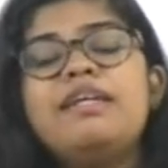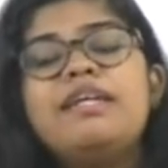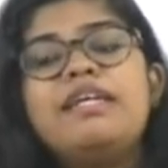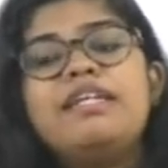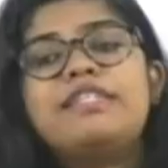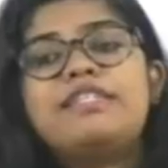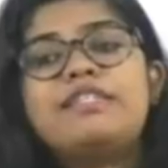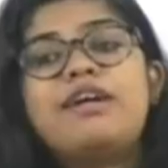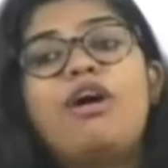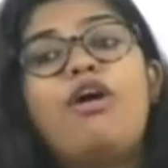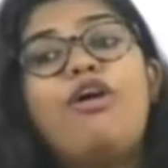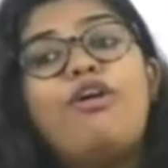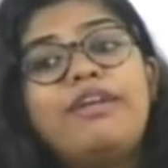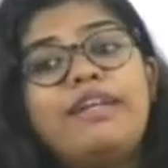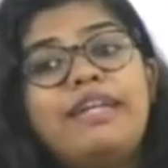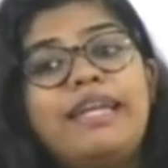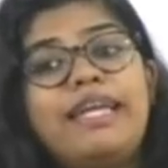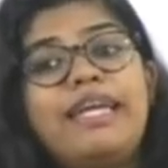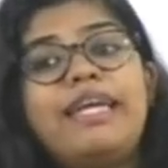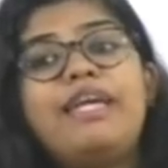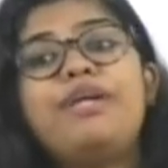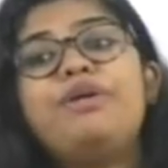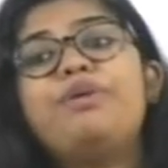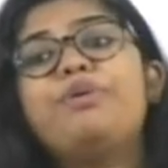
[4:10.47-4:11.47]
It's the
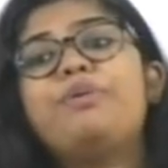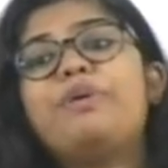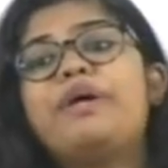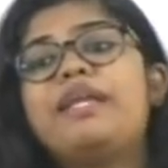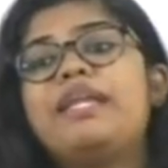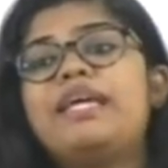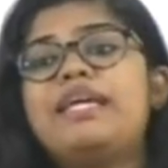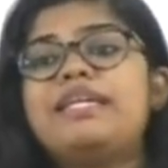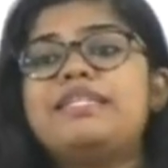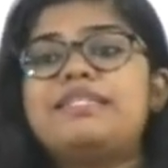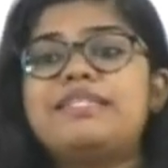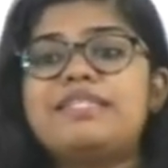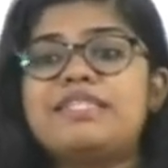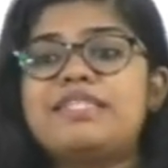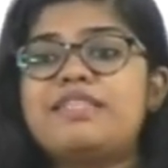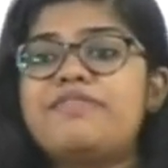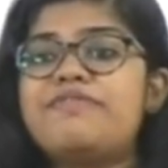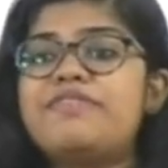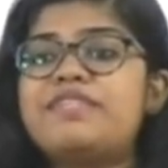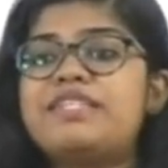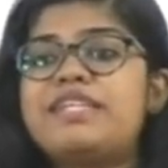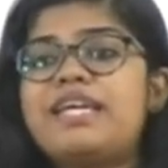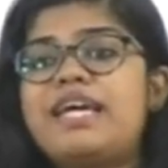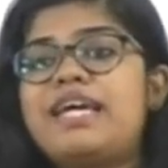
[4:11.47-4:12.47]
only UN agency
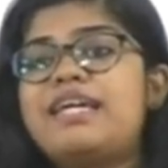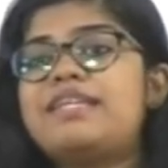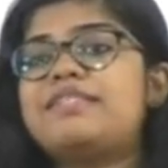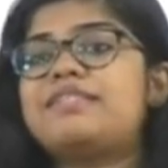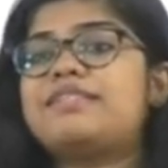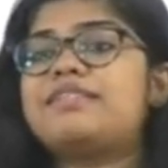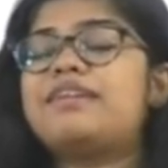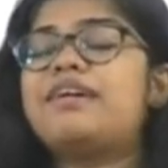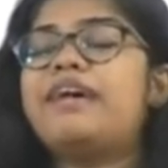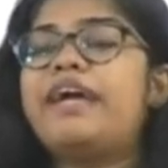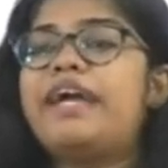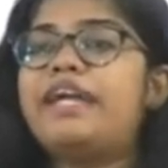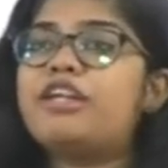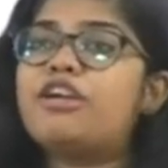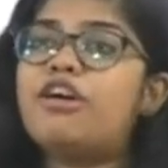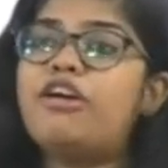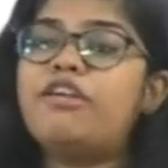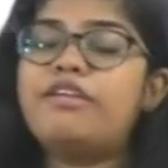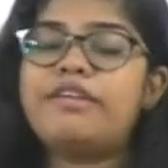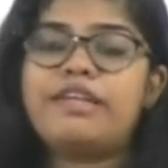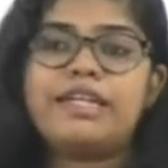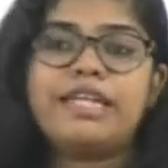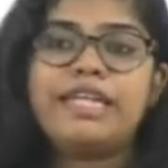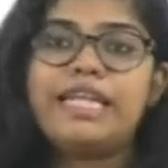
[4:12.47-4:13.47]
which has a
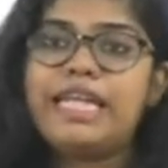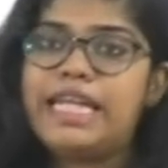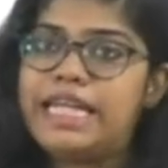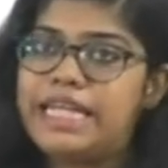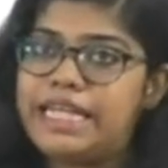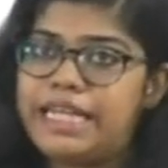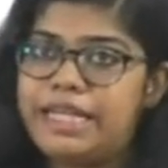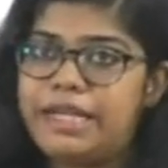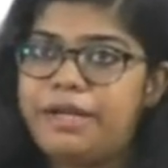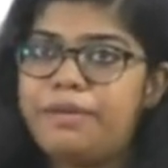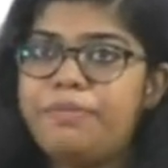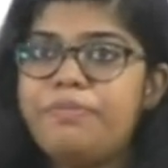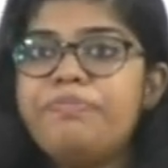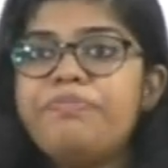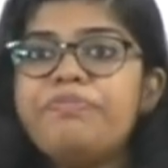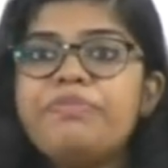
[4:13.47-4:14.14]
headquarter in India.